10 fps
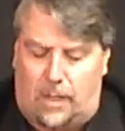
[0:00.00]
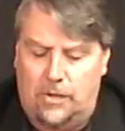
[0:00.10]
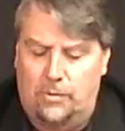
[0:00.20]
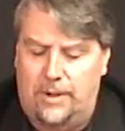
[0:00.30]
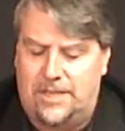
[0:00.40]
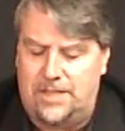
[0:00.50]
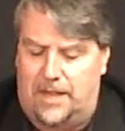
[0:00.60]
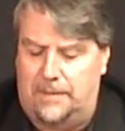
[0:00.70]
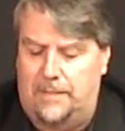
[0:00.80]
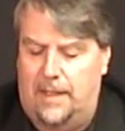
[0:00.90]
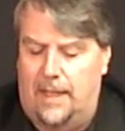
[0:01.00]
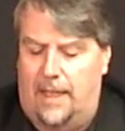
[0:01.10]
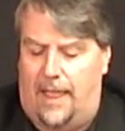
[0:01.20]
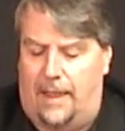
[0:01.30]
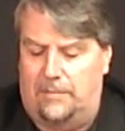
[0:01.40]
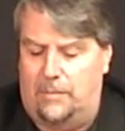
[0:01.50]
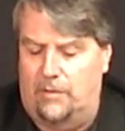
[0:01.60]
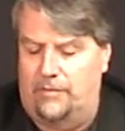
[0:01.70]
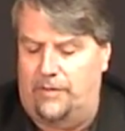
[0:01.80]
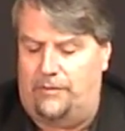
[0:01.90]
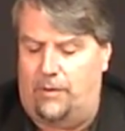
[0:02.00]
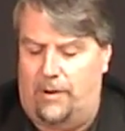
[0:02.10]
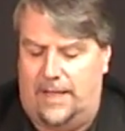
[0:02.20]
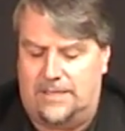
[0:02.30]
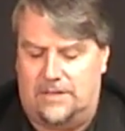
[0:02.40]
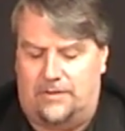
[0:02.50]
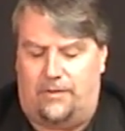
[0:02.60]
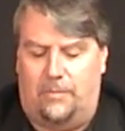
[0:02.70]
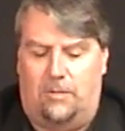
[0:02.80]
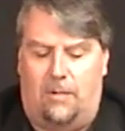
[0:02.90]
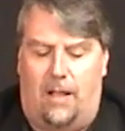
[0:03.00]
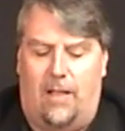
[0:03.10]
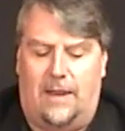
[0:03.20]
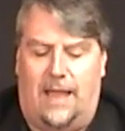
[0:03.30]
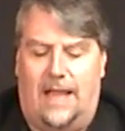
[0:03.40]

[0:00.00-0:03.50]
You reach in and remove the 4 aces from the wallet.